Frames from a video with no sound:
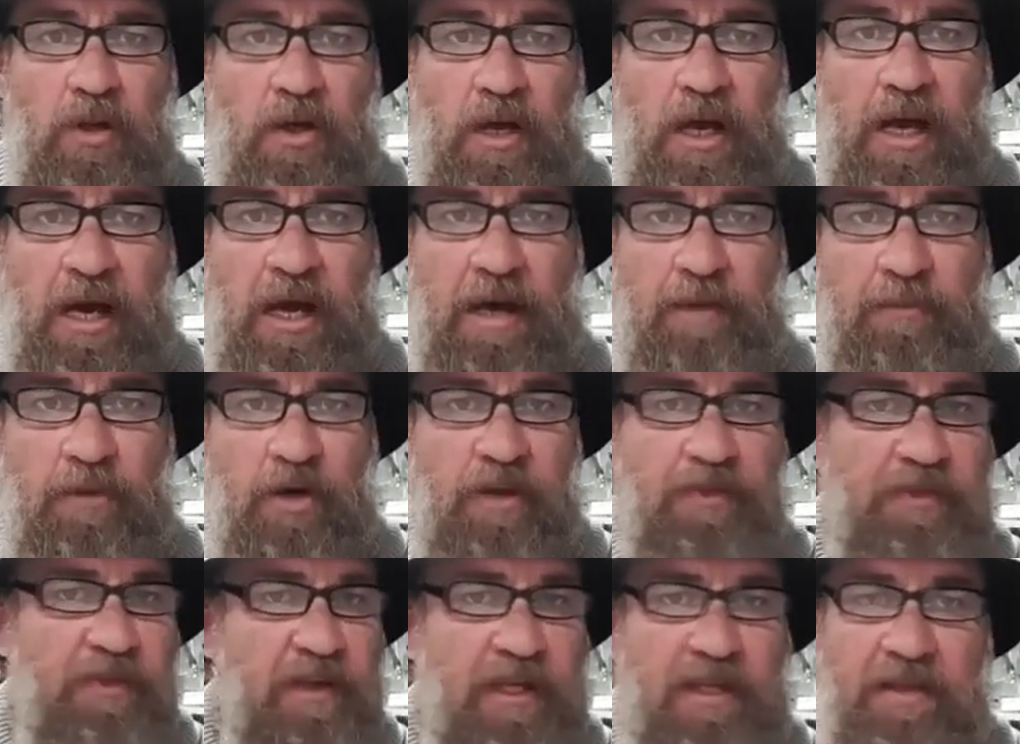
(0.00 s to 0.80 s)

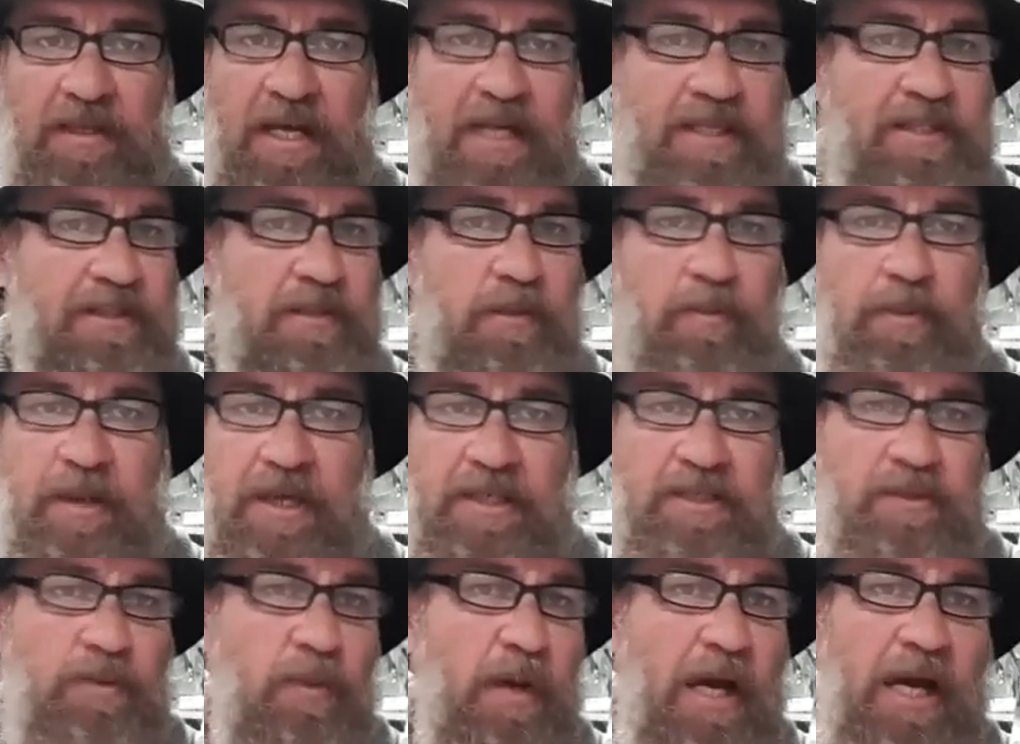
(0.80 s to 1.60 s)
I think that's the
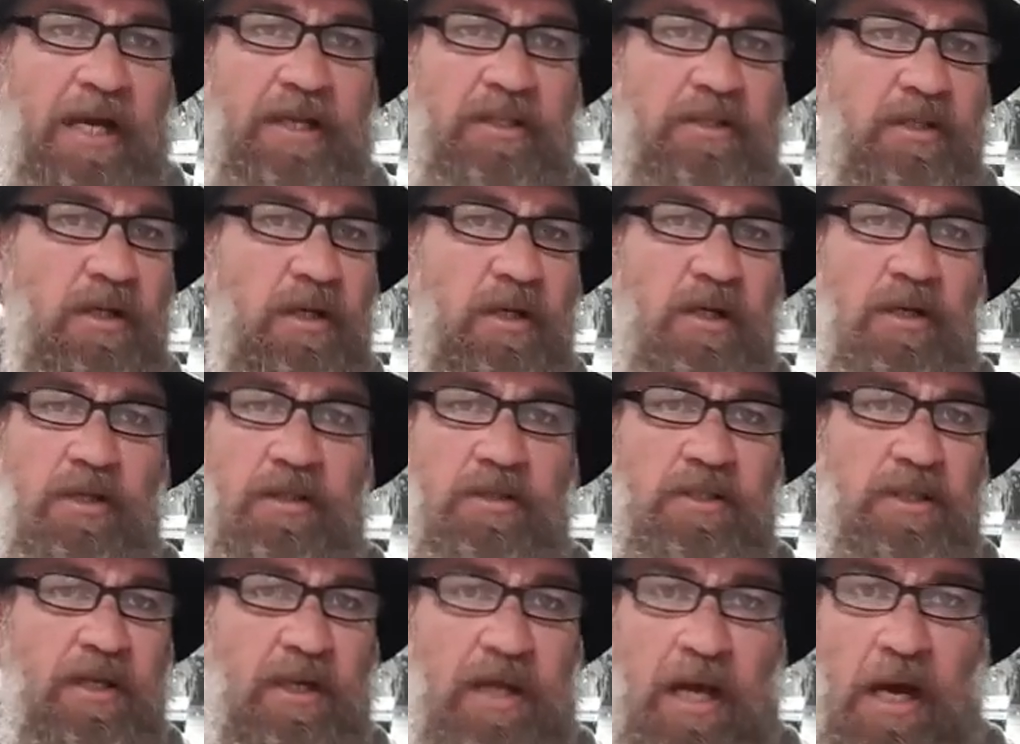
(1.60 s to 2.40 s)
best way
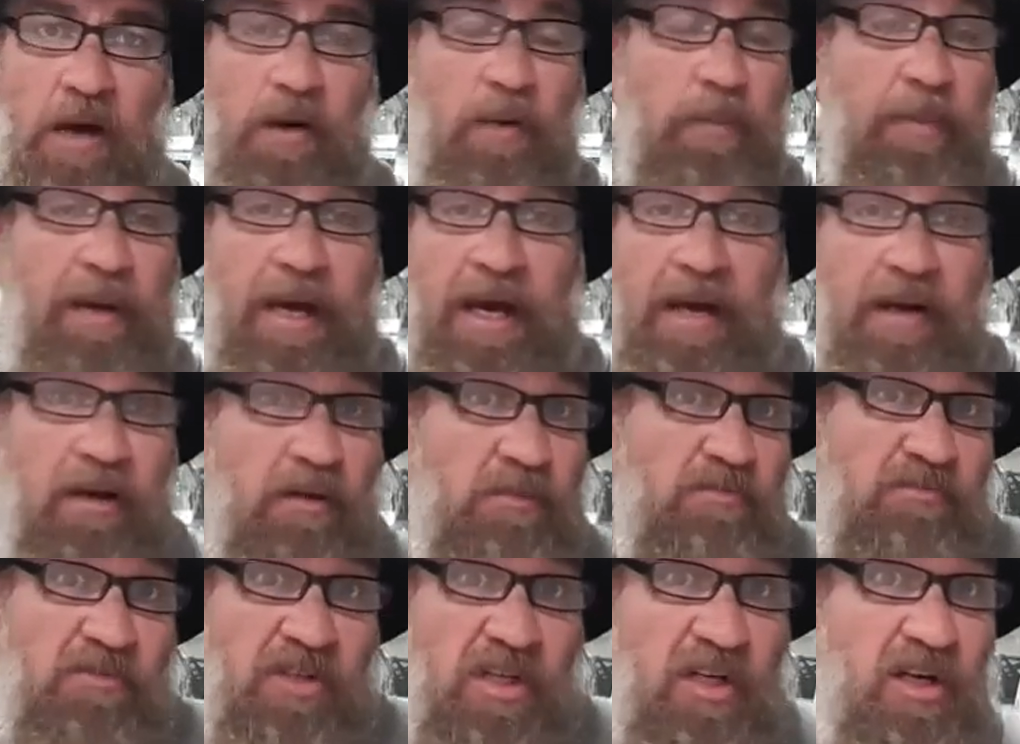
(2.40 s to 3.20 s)
to go about
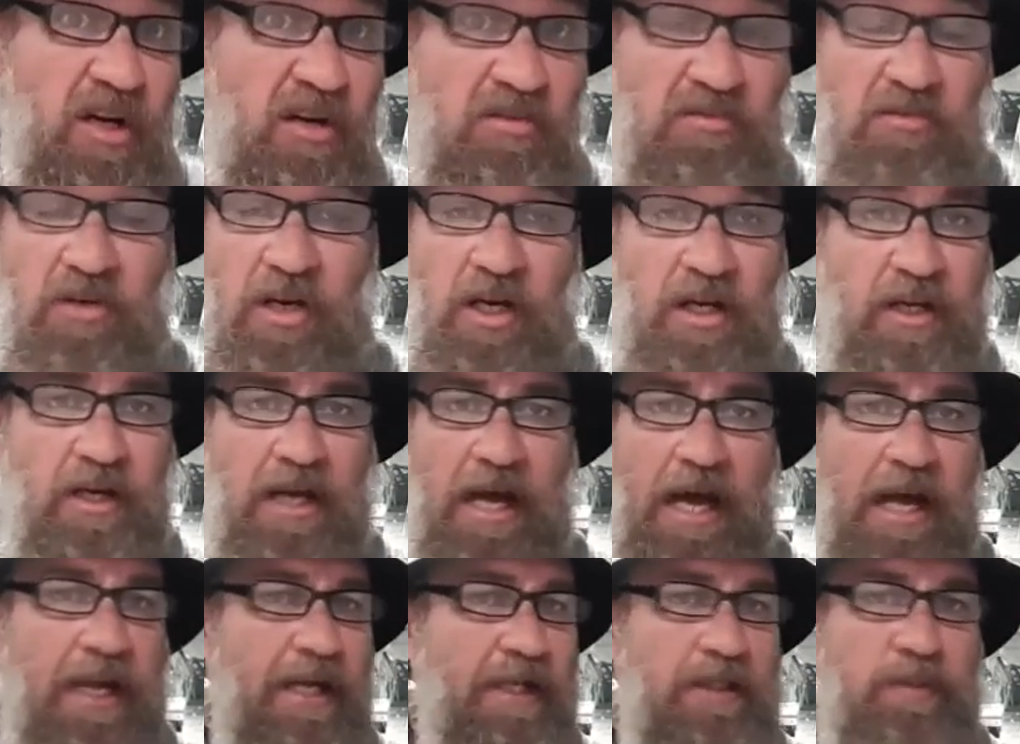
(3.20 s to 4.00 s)
it. You know, I
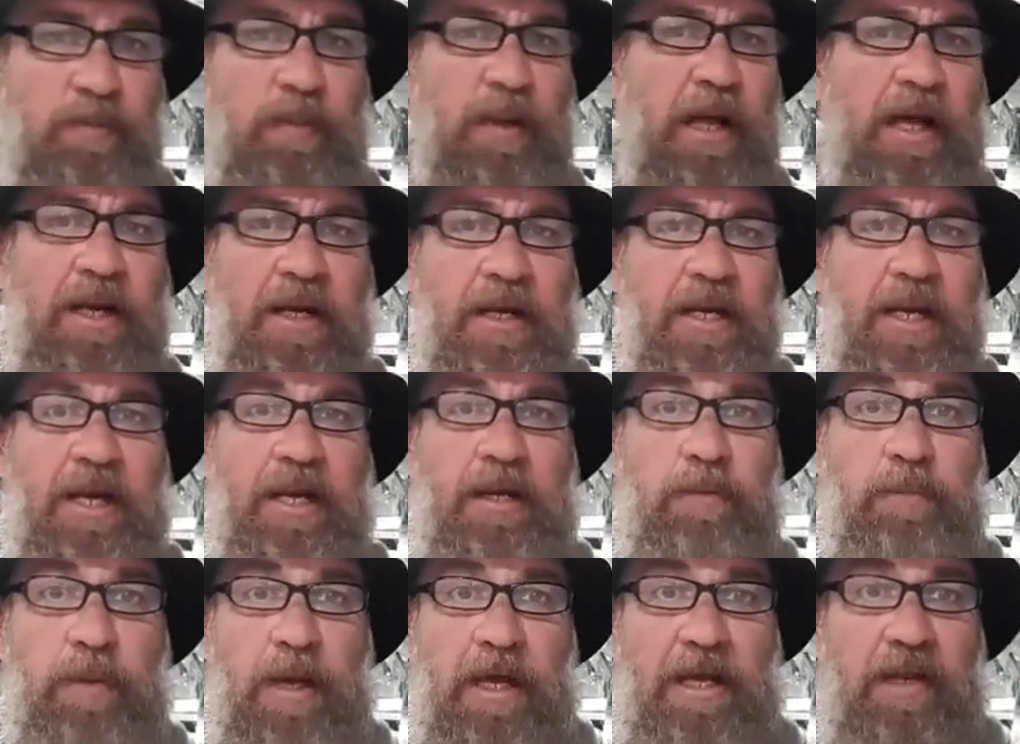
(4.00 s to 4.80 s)
can't explain it
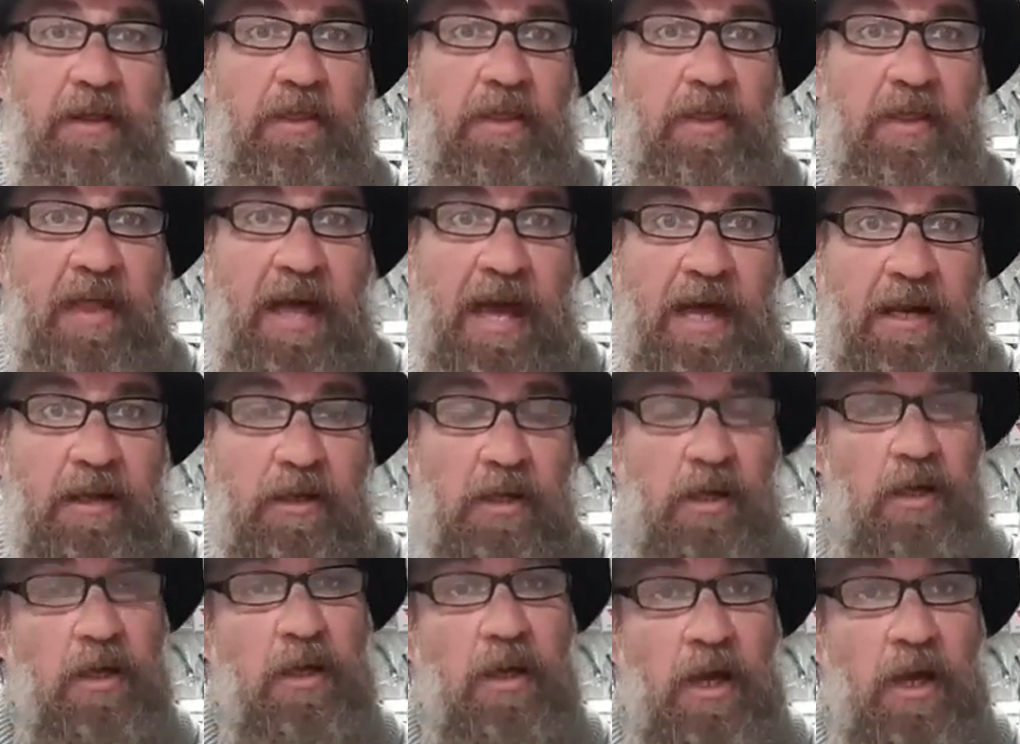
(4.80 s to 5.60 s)
any better than that.
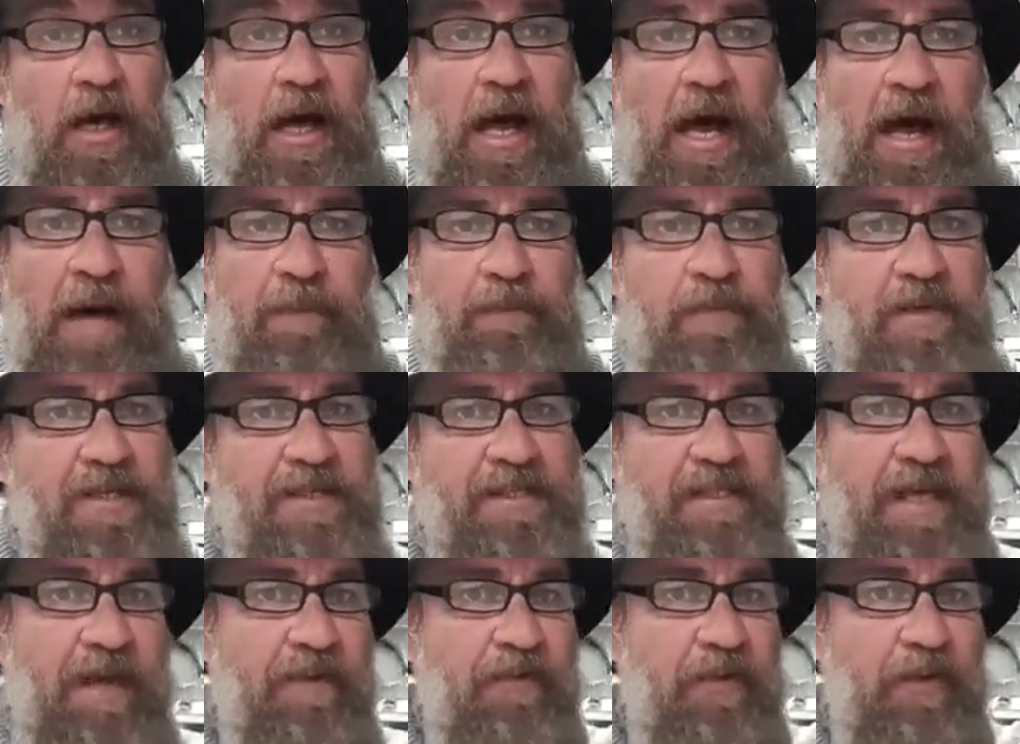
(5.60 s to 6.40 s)
The
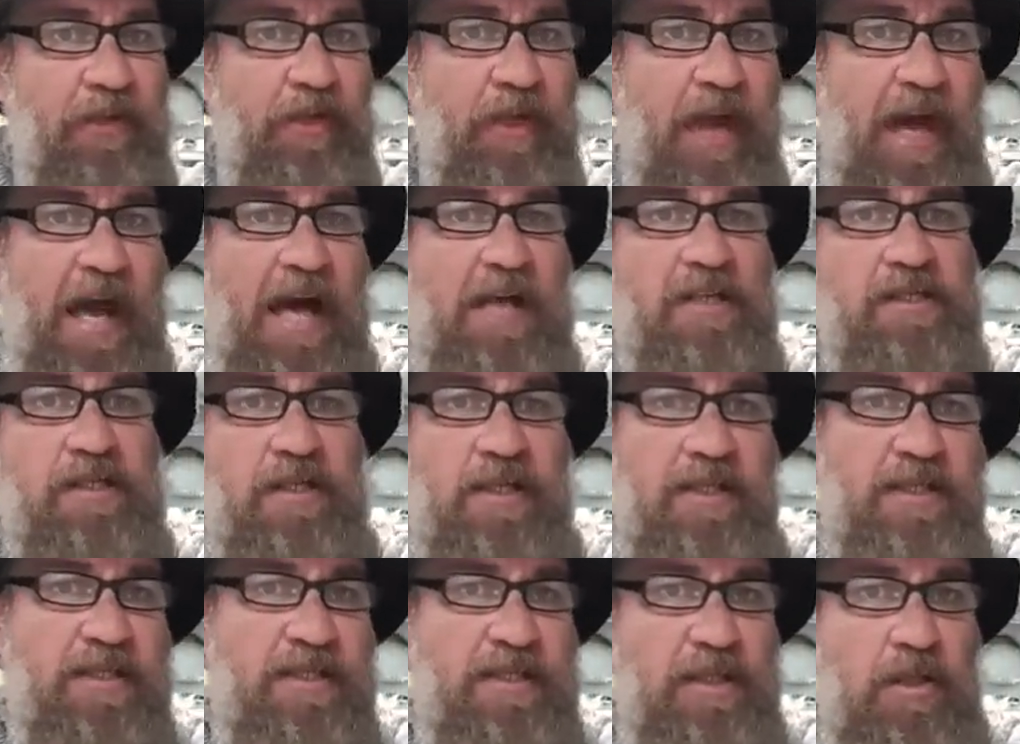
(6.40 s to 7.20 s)

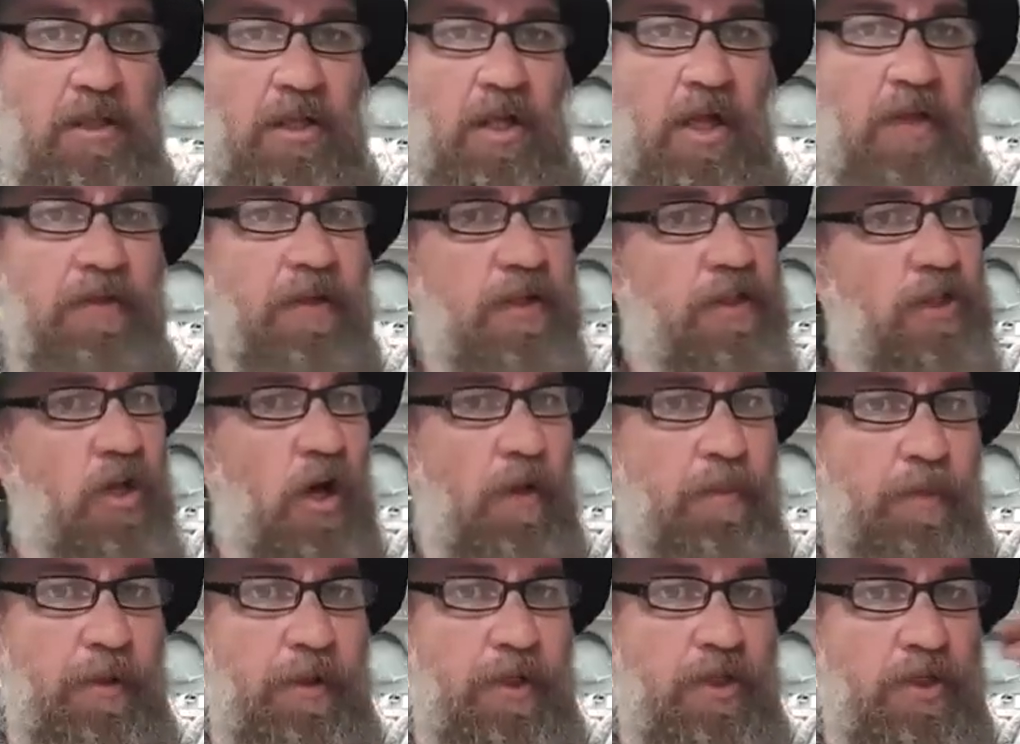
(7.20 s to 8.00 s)
7000 is still on the
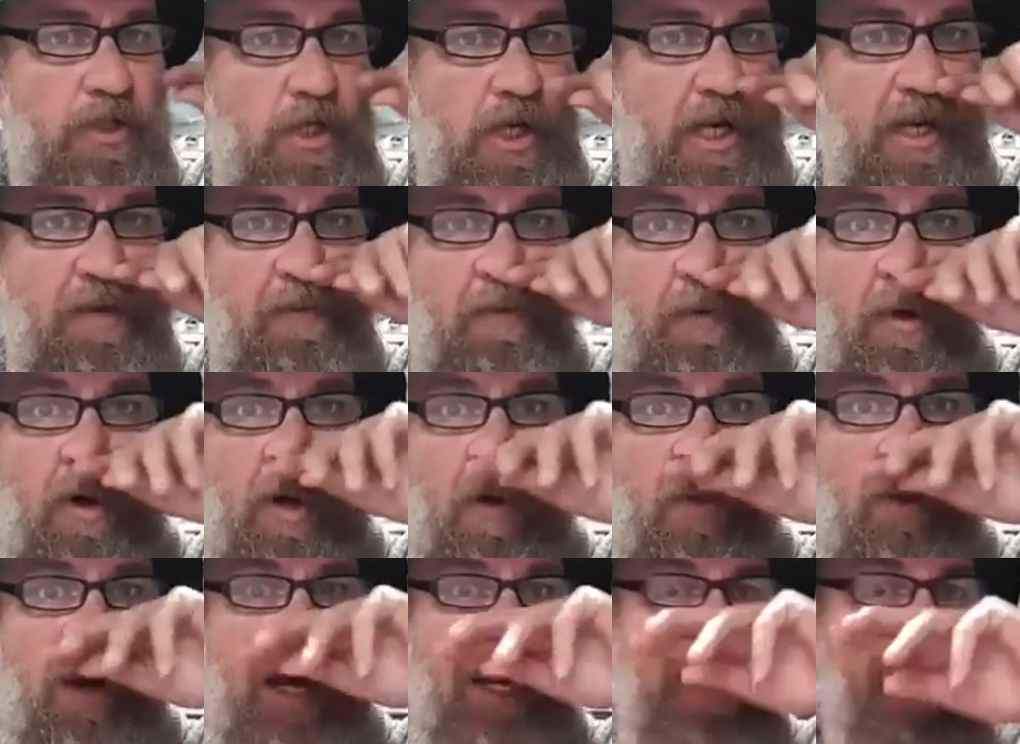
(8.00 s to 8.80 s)
top of the tree for
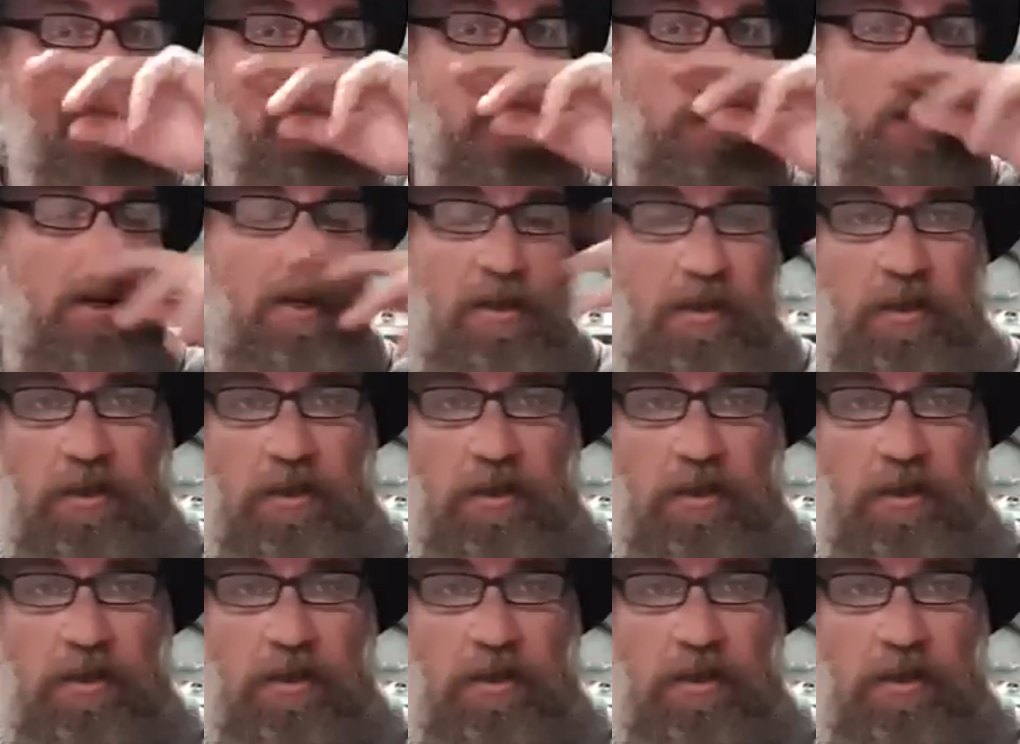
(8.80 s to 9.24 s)
a reason.